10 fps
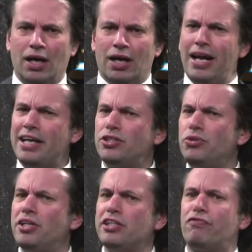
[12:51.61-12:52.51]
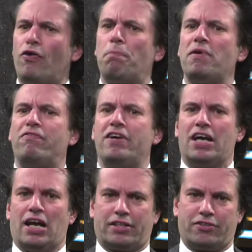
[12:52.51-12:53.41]
Let's do this for PV
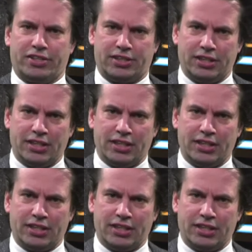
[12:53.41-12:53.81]
electricity.